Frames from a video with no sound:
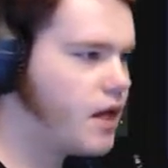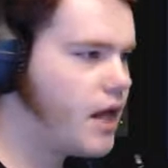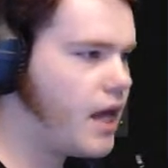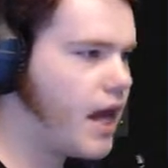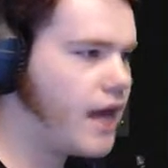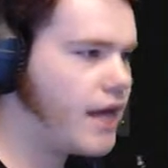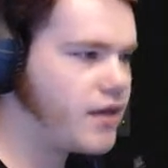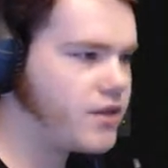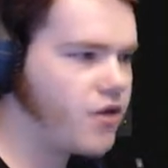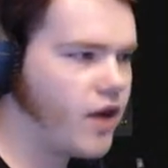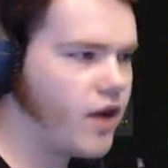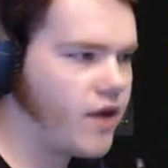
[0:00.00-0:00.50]
I
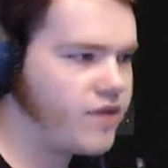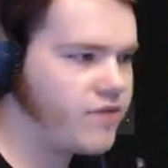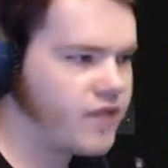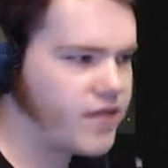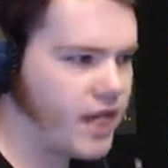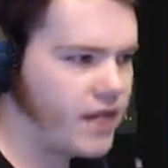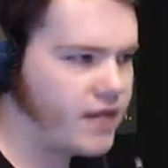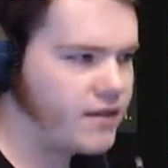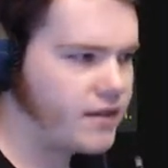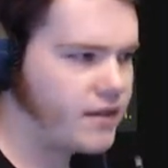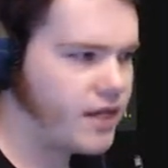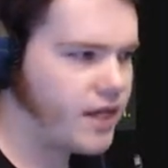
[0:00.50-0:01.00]
don't have the
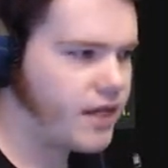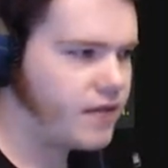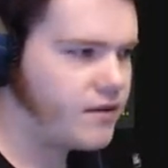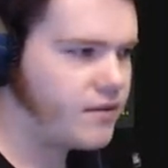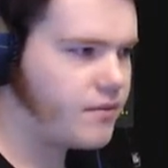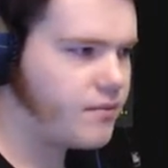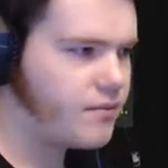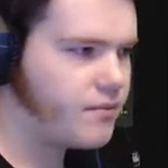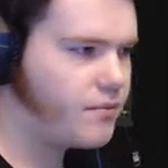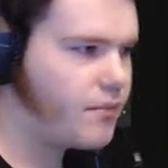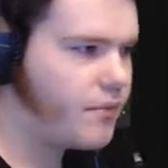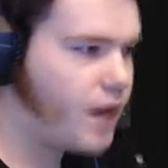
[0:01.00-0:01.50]
candy cane,
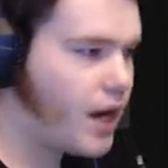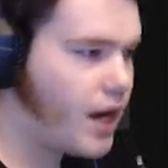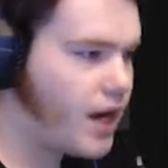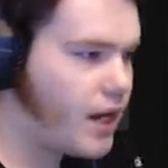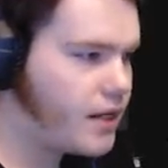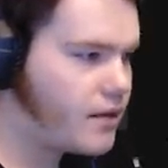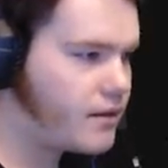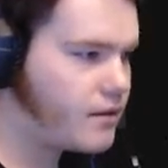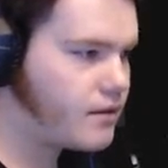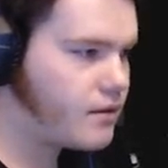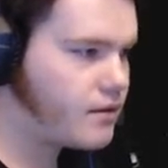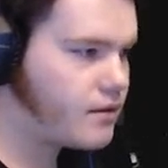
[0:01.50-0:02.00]

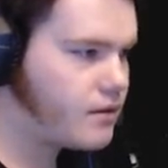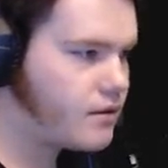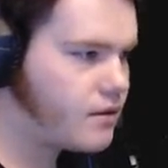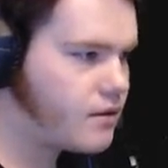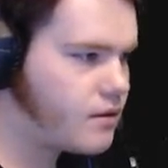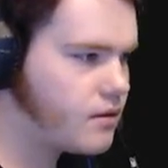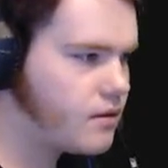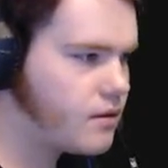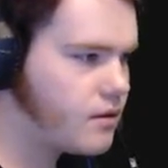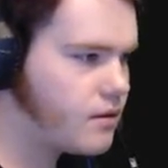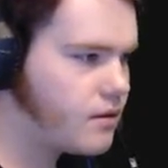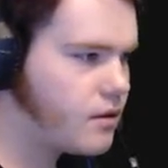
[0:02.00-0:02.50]
but
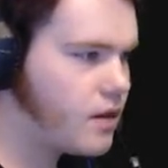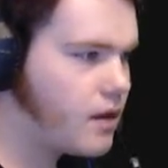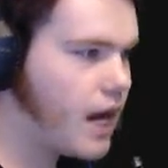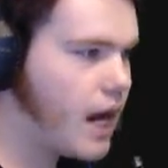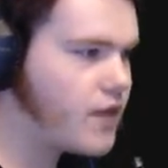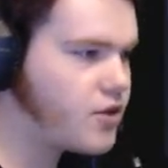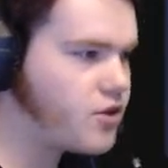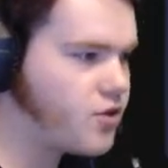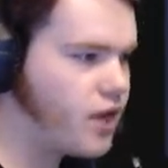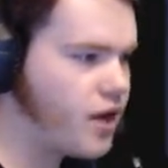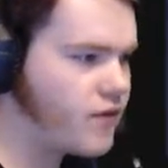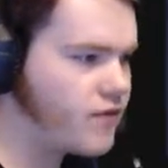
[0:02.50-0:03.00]
I
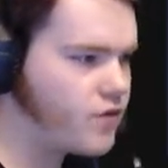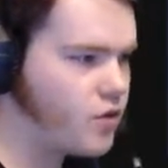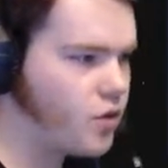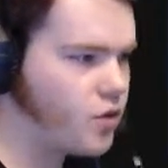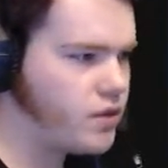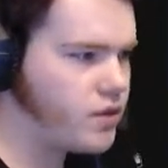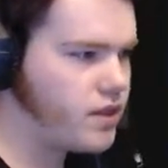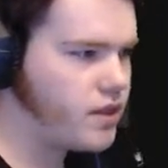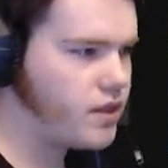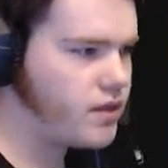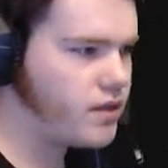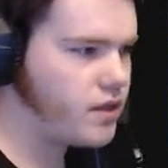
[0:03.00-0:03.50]
do have the
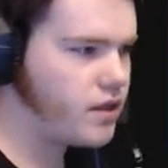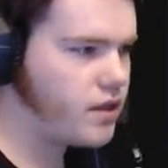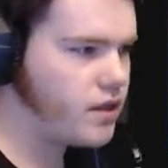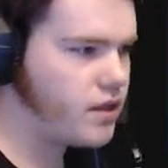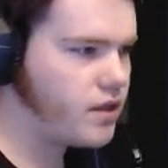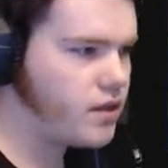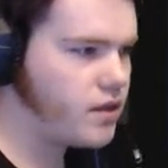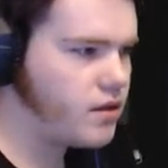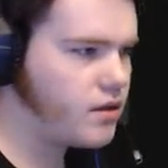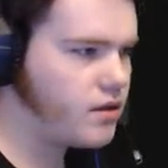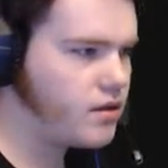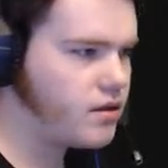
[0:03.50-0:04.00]
wood and the
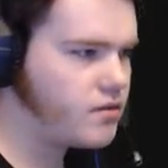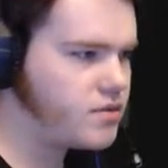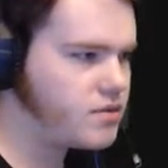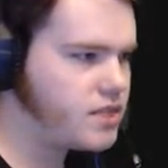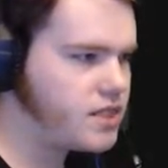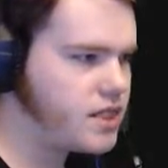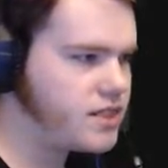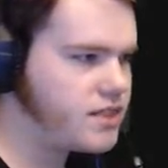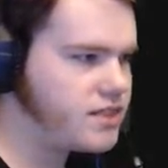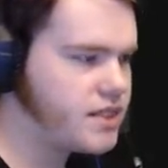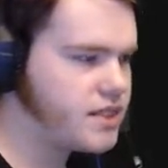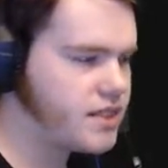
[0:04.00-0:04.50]

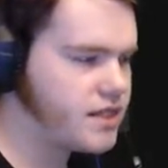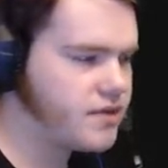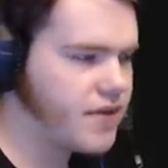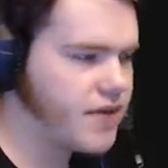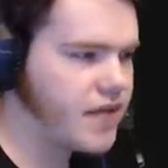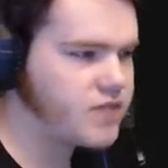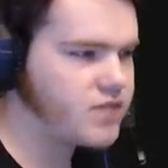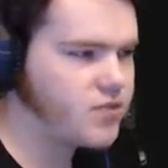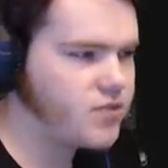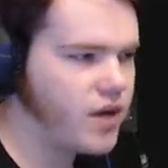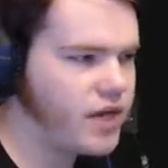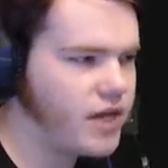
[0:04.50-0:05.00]
TNT.
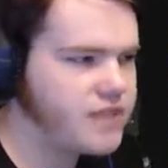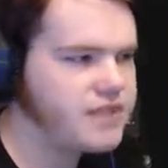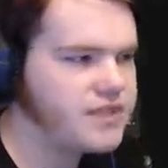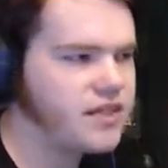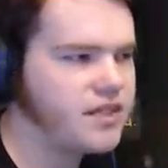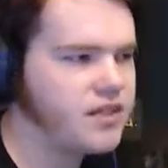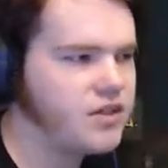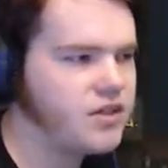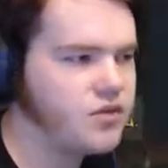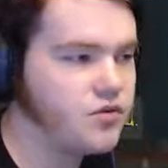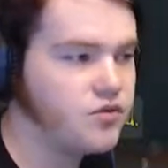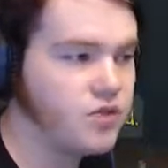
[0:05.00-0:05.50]
That's why I say
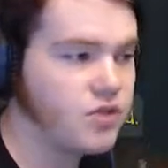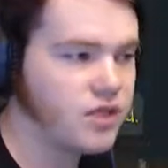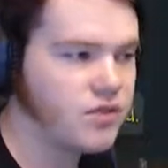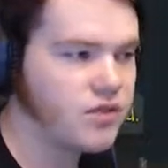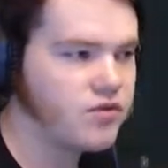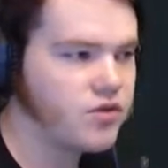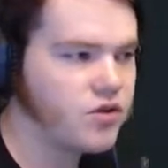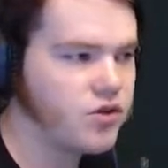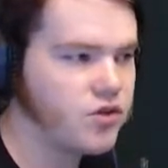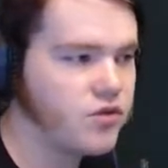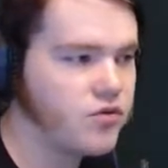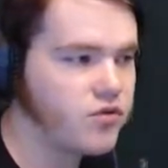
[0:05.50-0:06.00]
you need
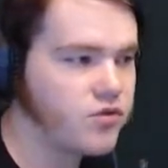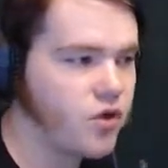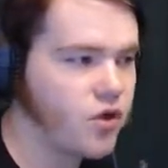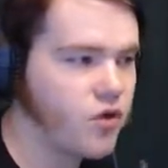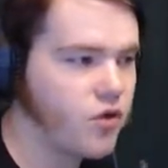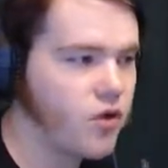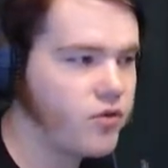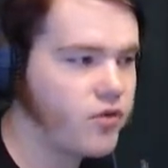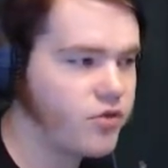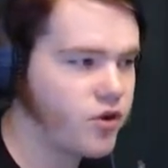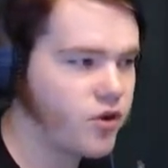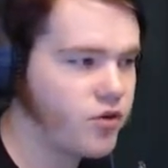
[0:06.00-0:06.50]
to throw
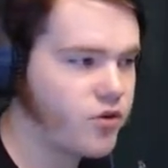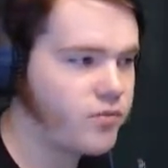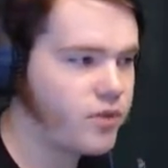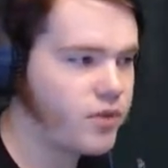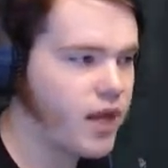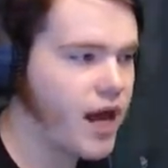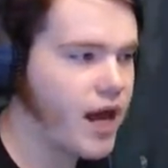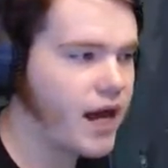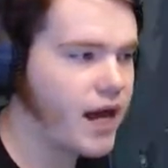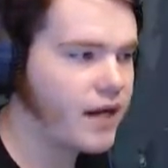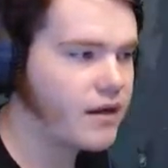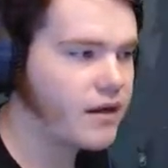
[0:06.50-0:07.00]
a third
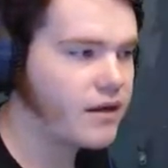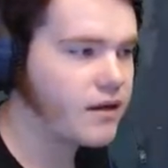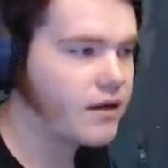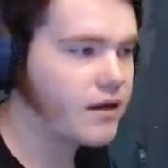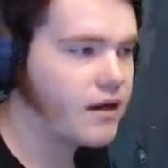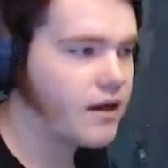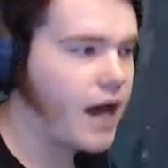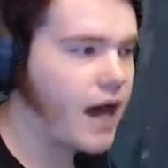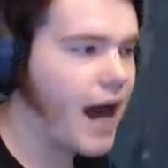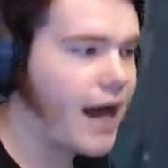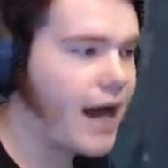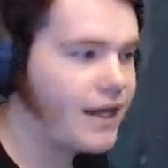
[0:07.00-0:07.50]
block.
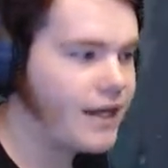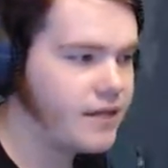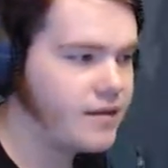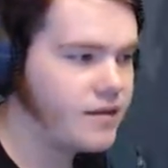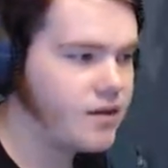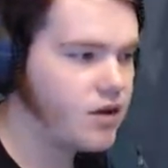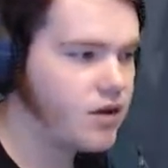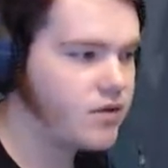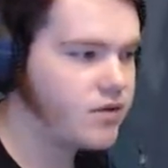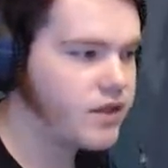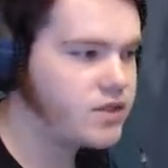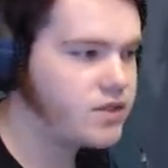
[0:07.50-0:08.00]
I didn't
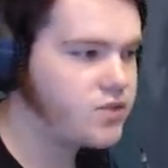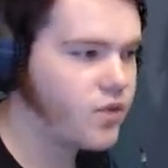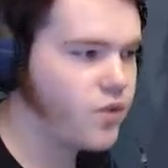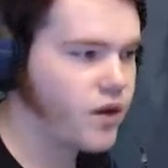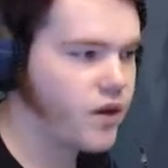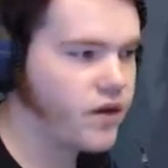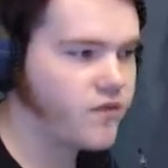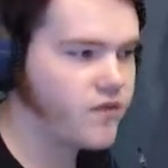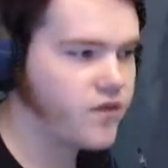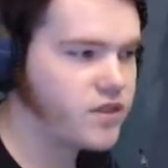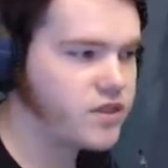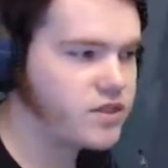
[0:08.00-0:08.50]
know this when
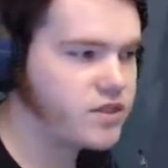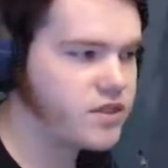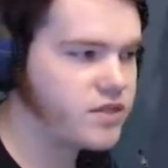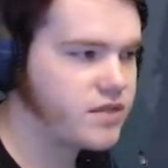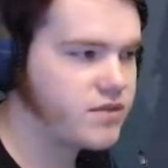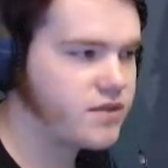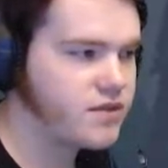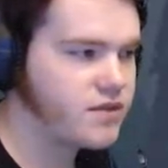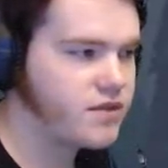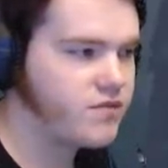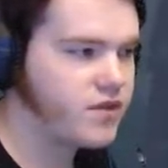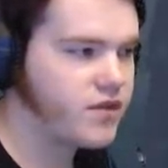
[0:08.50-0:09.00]
I first did
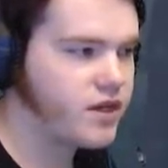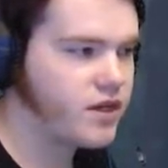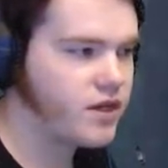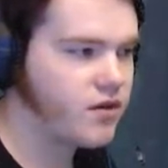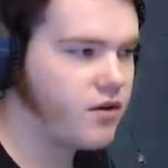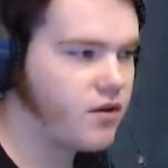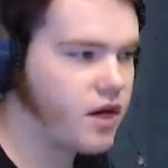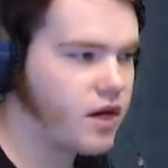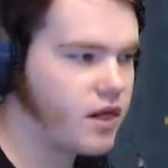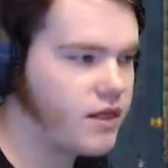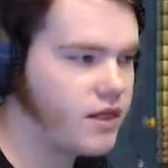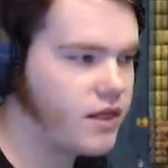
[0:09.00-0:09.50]
the video
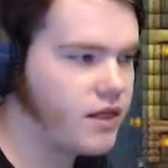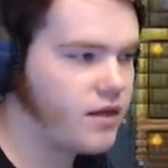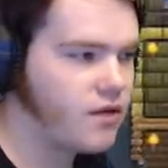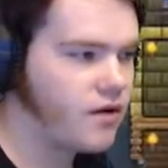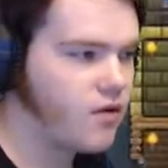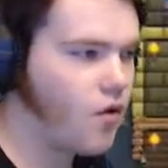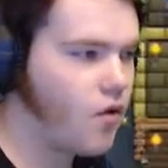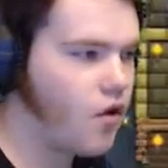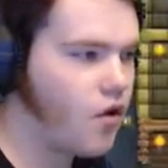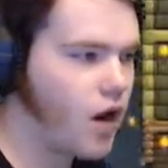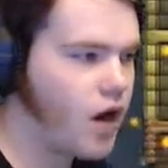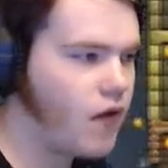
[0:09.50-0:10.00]
on it,
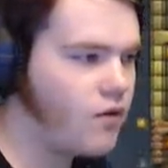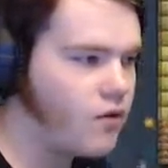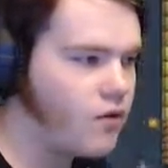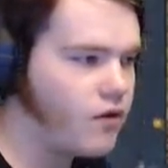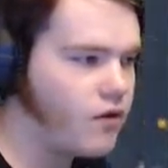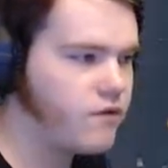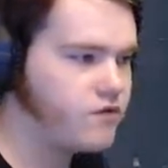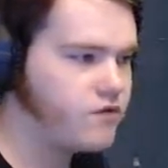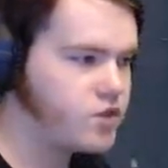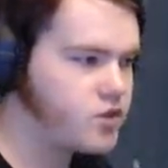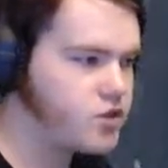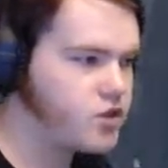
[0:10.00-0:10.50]
or I would
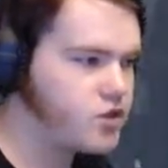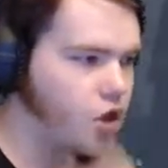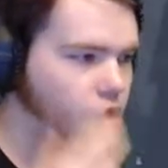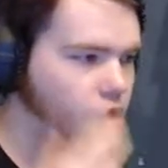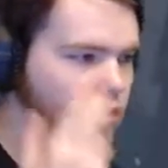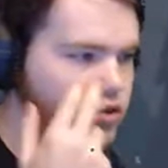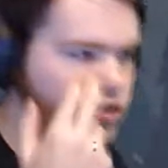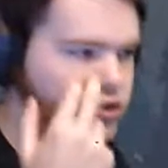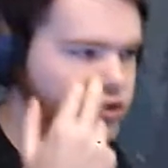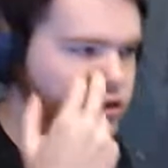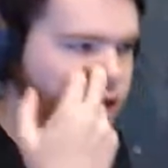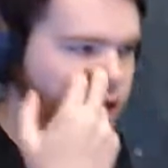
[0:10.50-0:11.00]
have
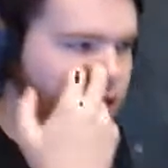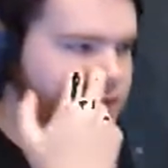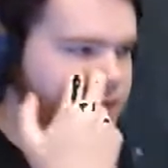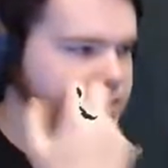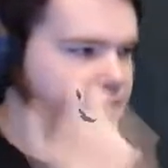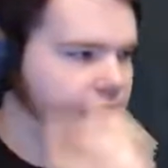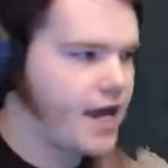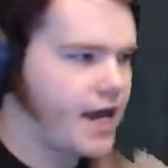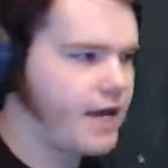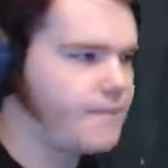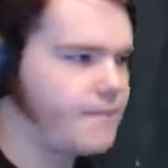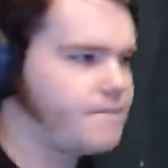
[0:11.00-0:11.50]
told you guys
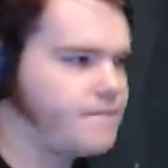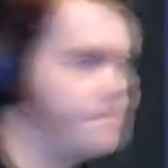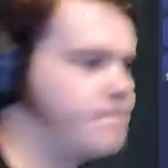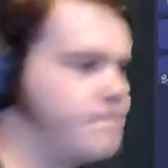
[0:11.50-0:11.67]
that.